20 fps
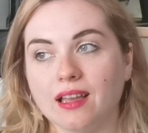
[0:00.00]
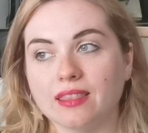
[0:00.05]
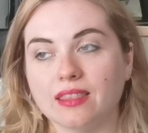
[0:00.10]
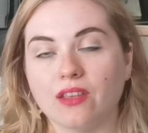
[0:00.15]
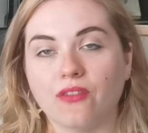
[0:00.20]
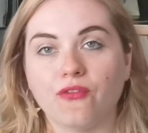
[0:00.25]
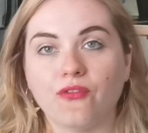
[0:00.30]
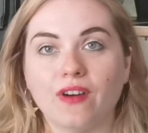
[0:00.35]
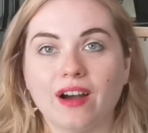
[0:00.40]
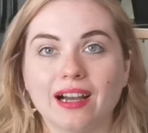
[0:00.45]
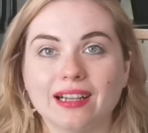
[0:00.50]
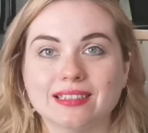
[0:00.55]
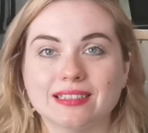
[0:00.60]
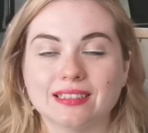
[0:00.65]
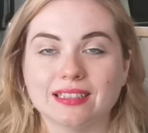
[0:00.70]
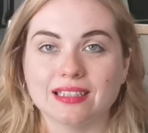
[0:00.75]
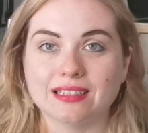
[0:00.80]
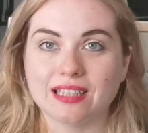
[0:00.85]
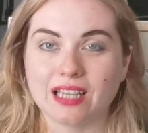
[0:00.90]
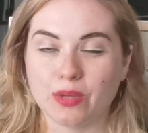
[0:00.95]
The
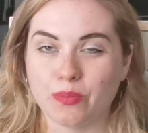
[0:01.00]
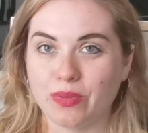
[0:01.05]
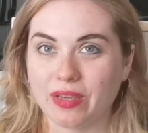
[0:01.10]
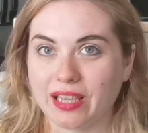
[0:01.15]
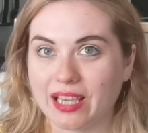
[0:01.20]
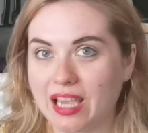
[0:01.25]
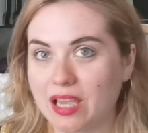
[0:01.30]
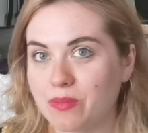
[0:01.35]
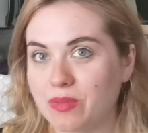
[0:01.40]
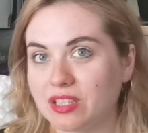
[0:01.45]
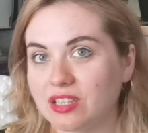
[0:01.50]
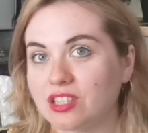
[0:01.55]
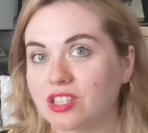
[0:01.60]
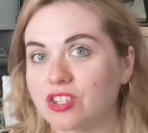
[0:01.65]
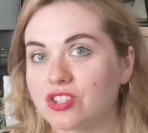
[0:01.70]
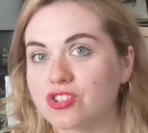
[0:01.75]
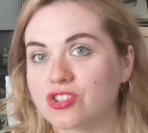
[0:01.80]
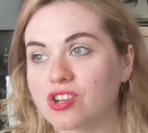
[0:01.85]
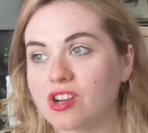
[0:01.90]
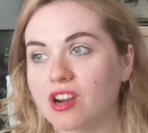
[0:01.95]
fact that I became a
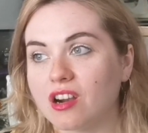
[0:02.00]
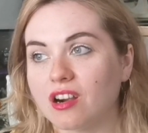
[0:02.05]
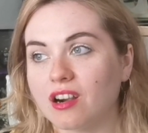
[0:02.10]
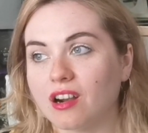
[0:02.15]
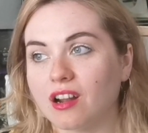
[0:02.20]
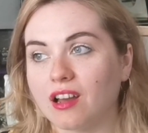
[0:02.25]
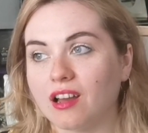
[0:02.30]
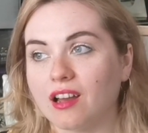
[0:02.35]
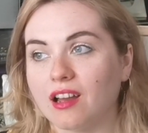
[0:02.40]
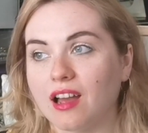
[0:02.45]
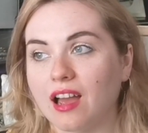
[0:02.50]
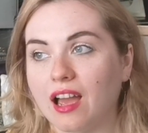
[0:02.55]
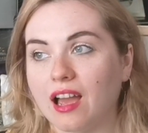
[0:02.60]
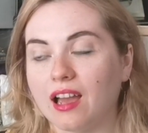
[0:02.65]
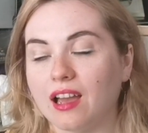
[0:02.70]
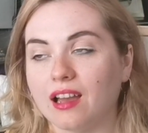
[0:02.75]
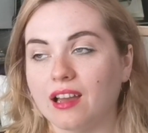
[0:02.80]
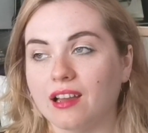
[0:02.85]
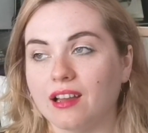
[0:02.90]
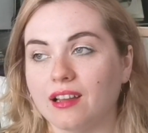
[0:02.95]

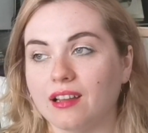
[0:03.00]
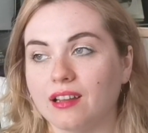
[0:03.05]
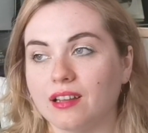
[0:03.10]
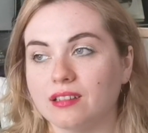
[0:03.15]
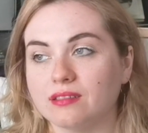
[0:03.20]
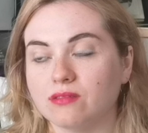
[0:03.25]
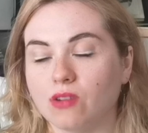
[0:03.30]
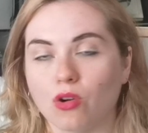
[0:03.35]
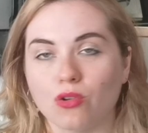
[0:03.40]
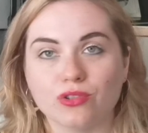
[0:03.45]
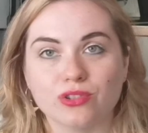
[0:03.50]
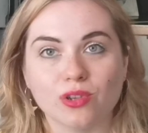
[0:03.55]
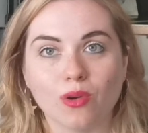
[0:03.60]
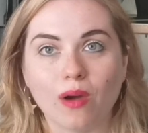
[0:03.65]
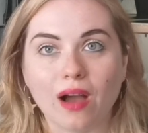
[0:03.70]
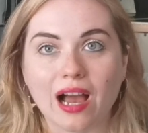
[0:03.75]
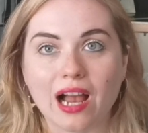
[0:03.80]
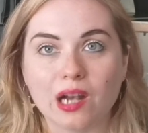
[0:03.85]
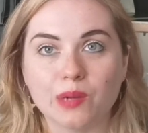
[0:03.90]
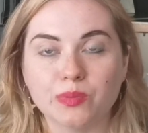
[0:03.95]
teacher
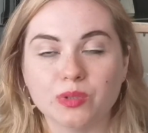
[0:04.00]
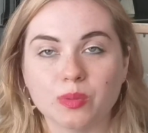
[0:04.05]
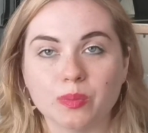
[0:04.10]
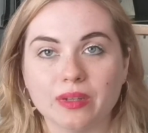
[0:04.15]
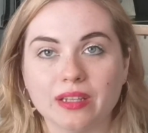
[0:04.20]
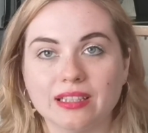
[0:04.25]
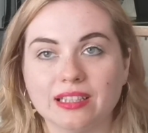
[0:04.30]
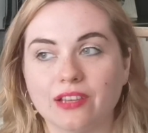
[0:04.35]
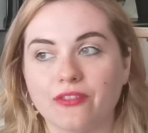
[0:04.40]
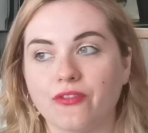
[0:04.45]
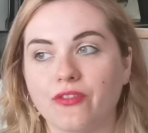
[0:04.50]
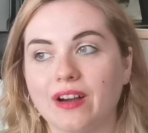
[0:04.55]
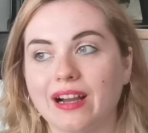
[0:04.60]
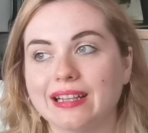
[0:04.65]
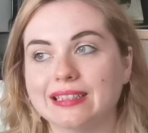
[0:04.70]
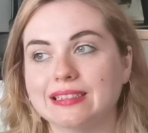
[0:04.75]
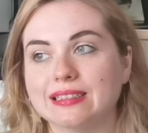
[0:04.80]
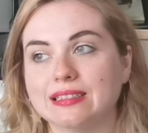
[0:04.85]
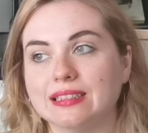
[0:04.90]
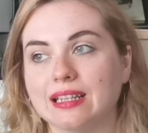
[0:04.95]
also helped me. The
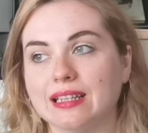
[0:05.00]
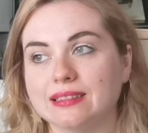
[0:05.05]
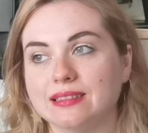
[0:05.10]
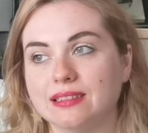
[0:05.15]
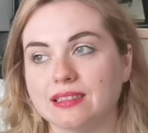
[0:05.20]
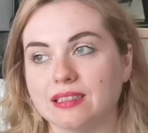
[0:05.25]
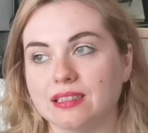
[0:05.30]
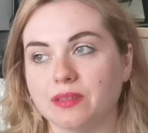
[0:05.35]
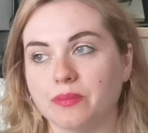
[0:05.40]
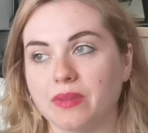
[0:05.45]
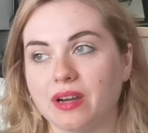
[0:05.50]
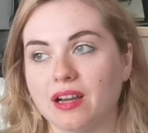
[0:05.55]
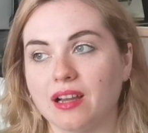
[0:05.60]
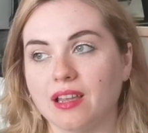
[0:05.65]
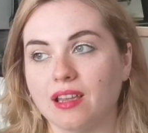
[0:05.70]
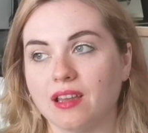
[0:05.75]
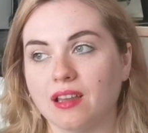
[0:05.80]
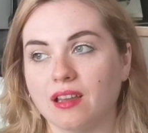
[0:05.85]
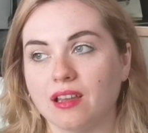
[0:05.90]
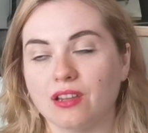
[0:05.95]
fact that
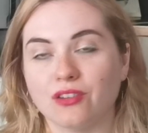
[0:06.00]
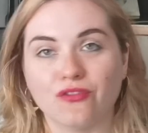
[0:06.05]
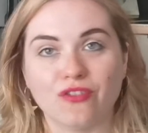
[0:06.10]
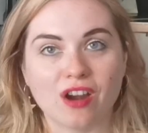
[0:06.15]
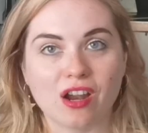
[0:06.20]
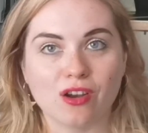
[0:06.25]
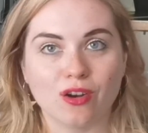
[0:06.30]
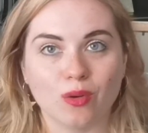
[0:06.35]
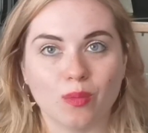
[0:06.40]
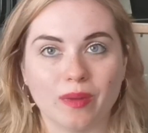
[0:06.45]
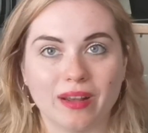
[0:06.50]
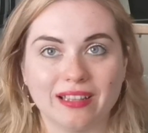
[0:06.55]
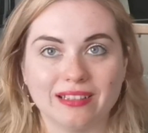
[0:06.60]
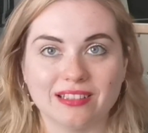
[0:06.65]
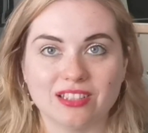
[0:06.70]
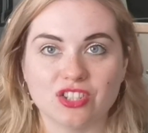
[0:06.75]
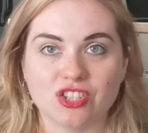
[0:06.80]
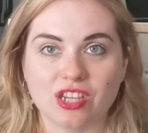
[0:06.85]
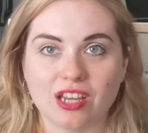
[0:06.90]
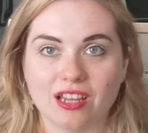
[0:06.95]
my
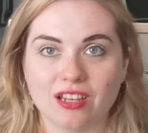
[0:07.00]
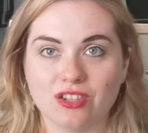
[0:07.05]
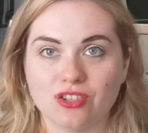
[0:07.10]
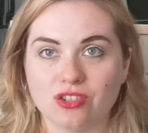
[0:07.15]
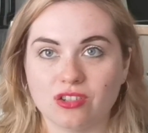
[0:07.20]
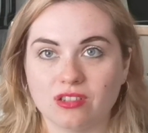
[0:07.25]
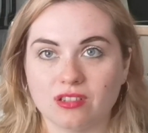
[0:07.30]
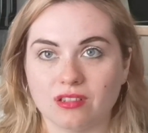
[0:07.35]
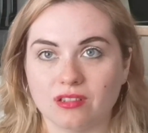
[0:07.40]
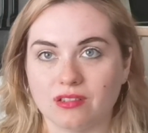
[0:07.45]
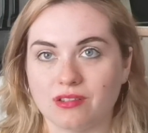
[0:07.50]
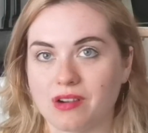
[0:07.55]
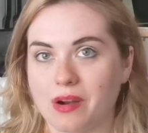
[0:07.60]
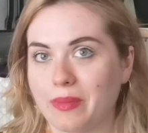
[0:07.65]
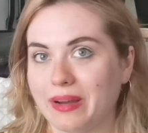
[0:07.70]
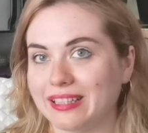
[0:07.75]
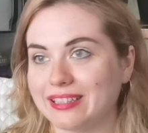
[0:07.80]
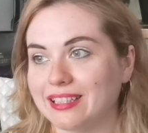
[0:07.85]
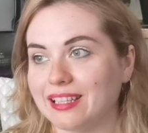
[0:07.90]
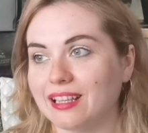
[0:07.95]
environment changed
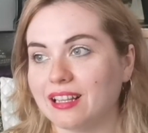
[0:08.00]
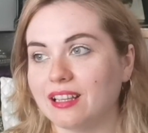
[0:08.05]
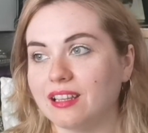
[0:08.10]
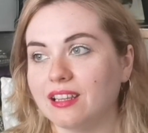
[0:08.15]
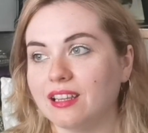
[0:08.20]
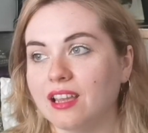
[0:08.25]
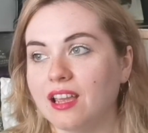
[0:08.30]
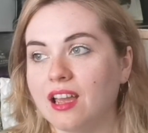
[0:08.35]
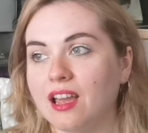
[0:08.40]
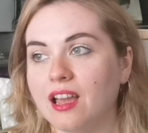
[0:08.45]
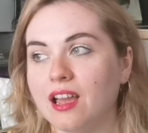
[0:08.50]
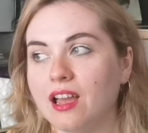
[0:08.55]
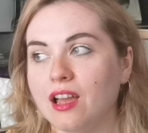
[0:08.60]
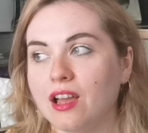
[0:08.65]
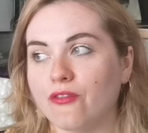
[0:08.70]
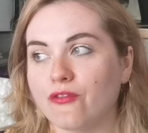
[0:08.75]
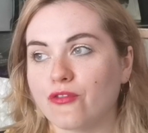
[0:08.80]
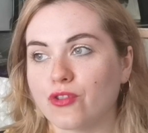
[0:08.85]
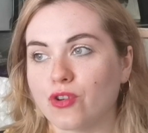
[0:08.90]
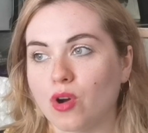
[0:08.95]
dramatically
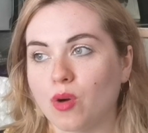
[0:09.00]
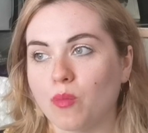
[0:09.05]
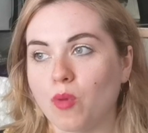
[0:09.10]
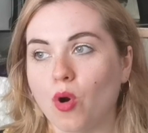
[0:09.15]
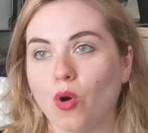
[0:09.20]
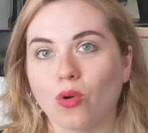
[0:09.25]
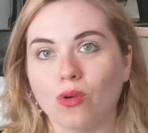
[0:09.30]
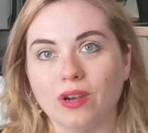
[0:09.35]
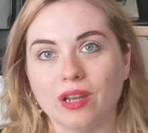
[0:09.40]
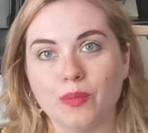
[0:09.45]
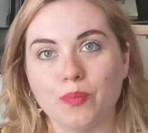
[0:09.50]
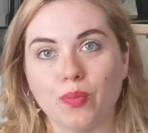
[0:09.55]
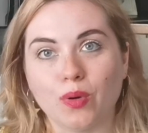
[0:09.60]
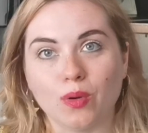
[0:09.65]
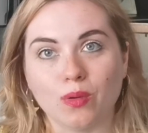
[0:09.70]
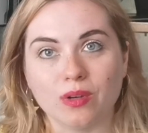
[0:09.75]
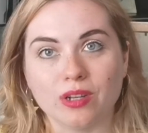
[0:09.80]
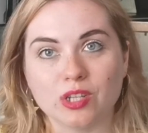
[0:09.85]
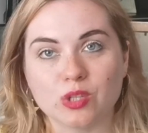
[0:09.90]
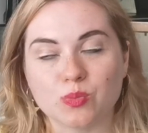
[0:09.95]
from only
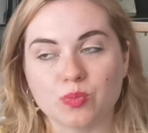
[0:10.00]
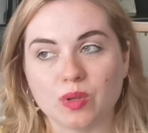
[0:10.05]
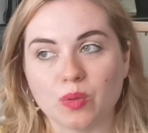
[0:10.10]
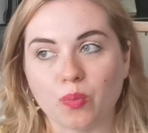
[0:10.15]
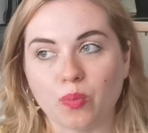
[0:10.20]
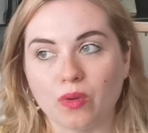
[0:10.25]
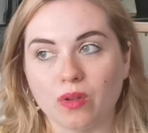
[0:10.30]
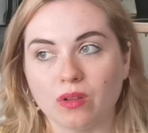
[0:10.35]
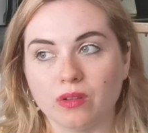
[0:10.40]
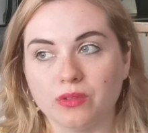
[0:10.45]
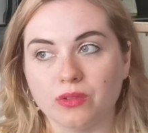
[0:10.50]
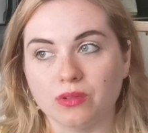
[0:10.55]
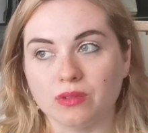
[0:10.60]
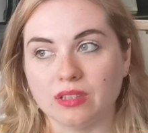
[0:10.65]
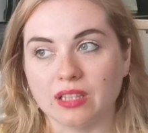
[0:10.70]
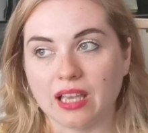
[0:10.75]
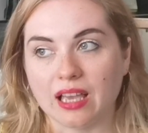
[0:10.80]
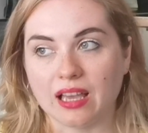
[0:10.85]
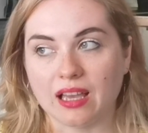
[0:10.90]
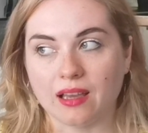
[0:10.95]
Polish people to
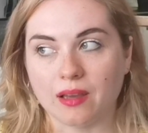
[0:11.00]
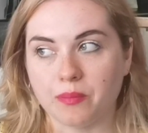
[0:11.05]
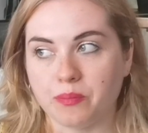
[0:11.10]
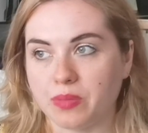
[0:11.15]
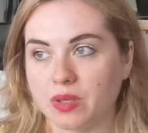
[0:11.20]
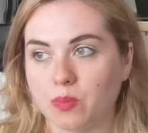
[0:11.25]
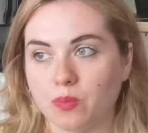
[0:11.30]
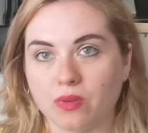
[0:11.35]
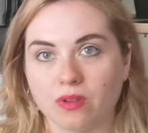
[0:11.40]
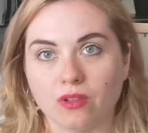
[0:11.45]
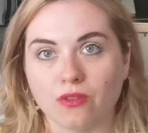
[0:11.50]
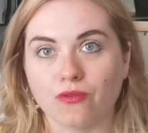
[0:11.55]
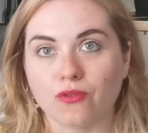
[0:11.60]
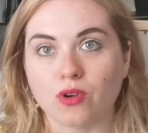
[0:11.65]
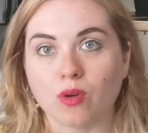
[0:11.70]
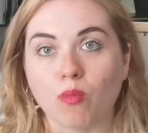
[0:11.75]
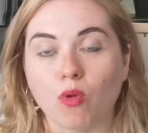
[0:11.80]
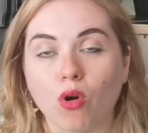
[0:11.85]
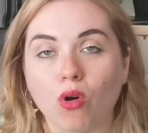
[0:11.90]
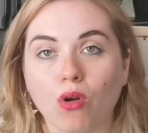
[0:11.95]
the people
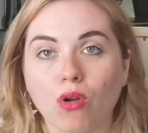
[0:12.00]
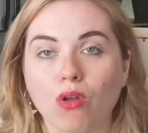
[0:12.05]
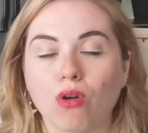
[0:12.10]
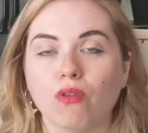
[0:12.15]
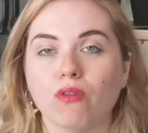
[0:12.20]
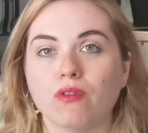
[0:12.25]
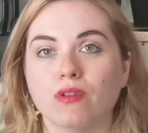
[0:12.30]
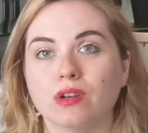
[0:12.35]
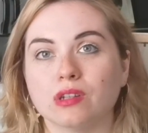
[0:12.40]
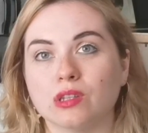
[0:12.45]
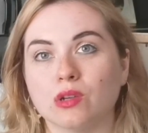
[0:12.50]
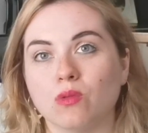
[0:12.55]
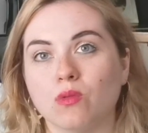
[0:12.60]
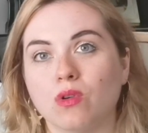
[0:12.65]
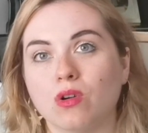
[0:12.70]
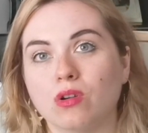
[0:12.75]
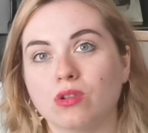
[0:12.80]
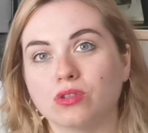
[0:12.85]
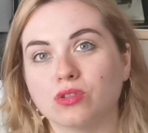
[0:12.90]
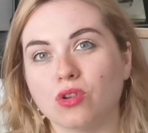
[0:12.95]
from all over the
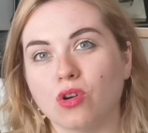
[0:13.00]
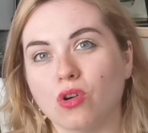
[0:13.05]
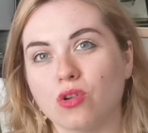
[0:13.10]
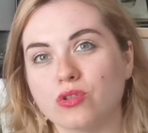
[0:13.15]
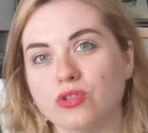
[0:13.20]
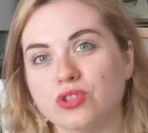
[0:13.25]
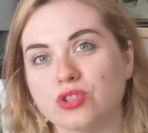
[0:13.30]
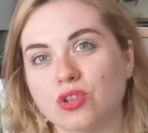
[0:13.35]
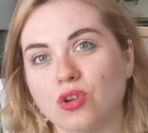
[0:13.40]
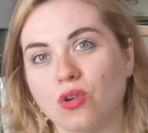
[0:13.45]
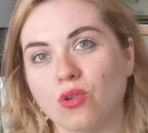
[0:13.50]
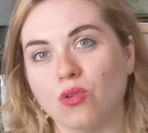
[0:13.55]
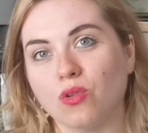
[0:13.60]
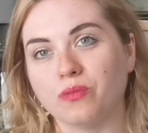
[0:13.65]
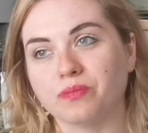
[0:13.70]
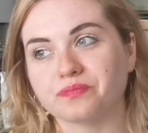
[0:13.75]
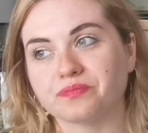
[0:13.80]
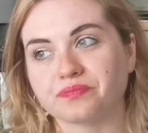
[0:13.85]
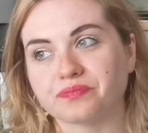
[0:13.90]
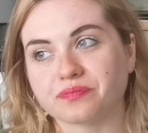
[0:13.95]
world
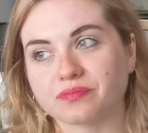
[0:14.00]
also